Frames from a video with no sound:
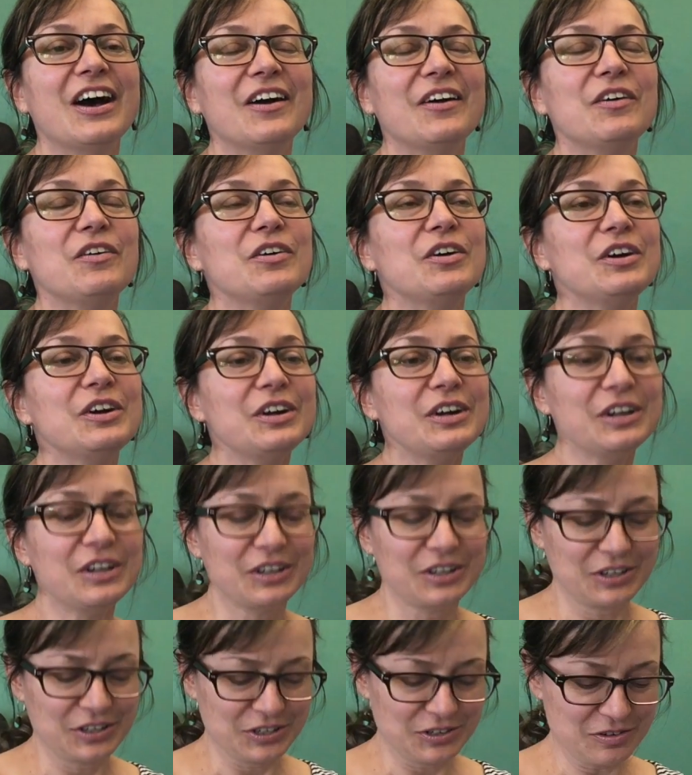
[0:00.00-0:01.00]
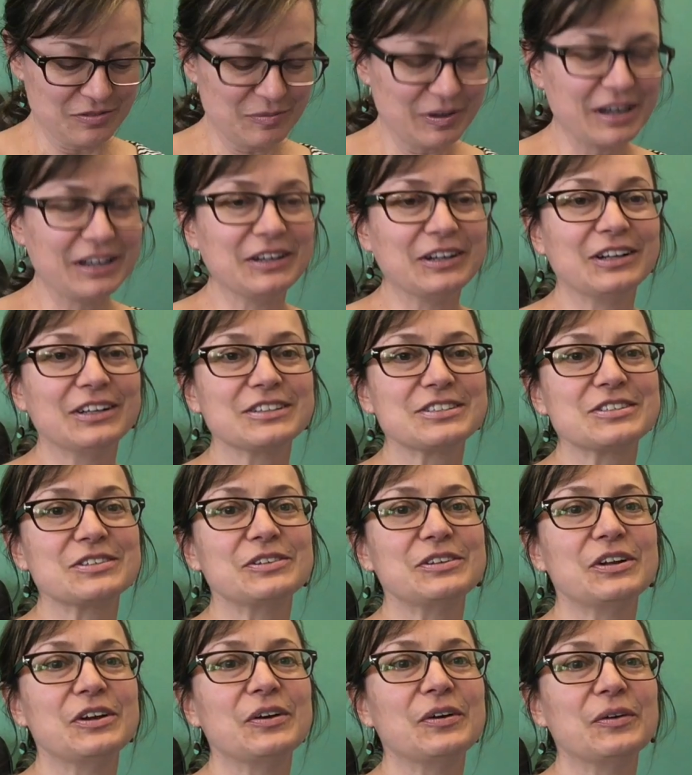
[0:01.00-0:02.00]
Or you might also
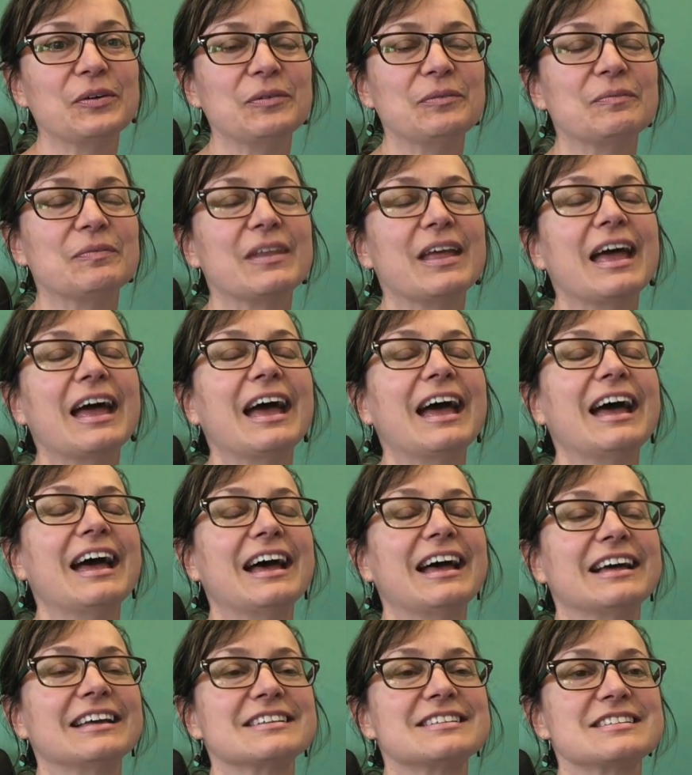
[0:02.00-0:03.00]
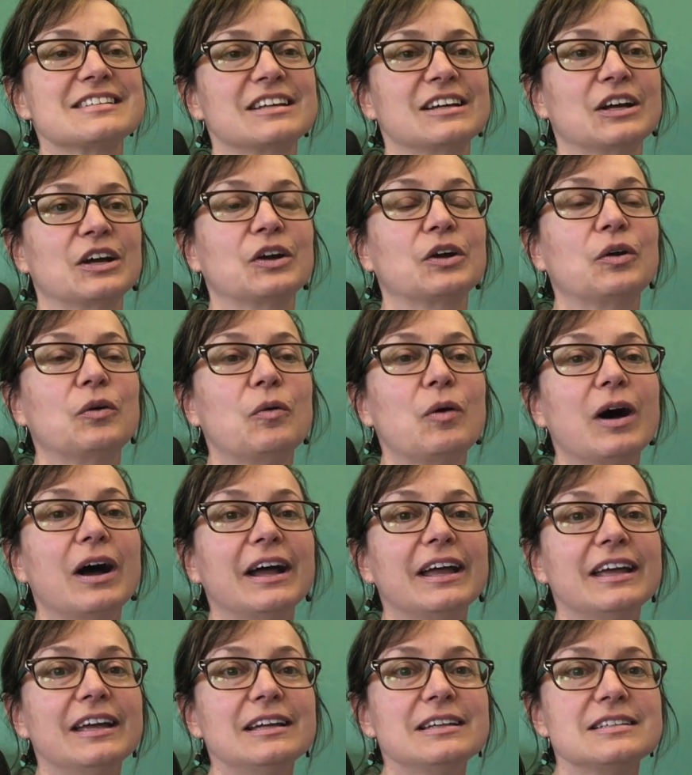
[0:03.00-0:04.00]
know as
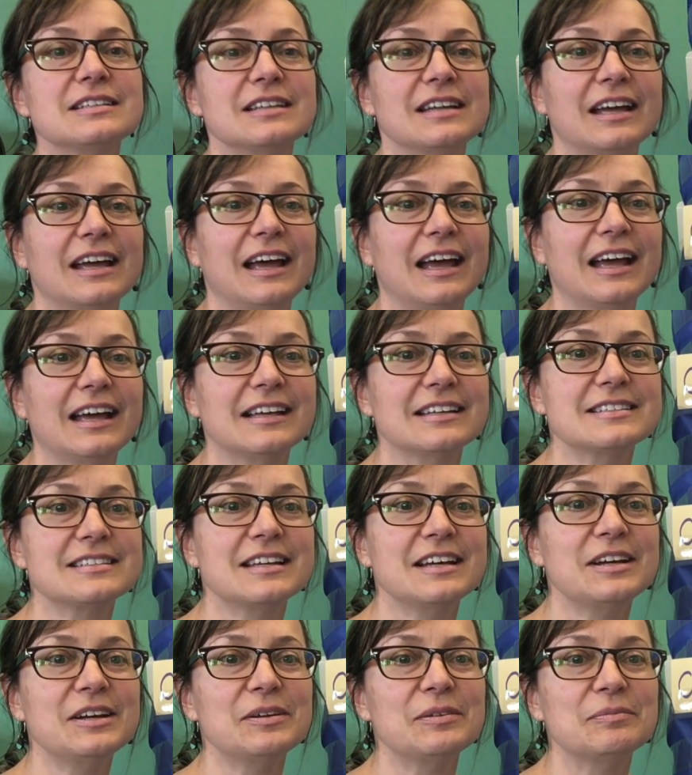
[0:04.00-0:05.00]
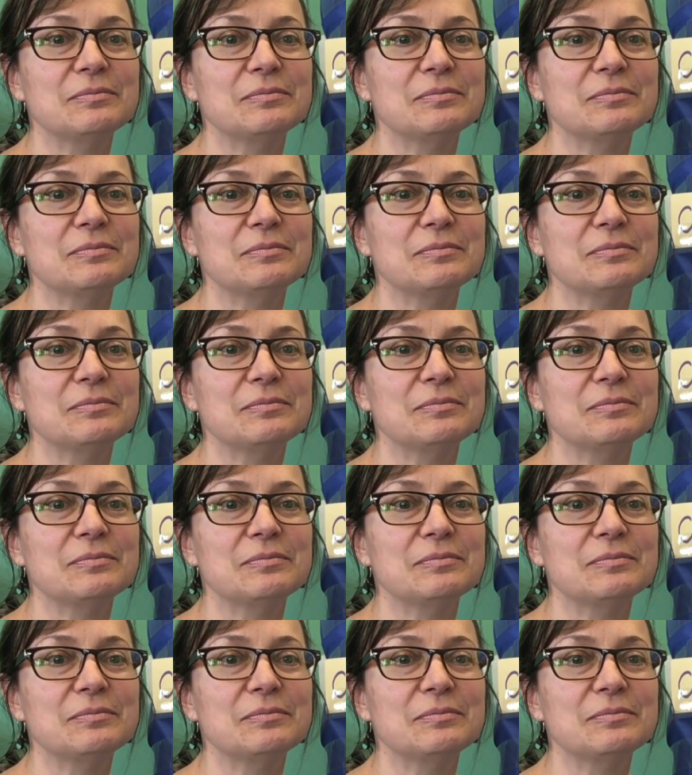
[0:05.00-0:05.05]
quiet as a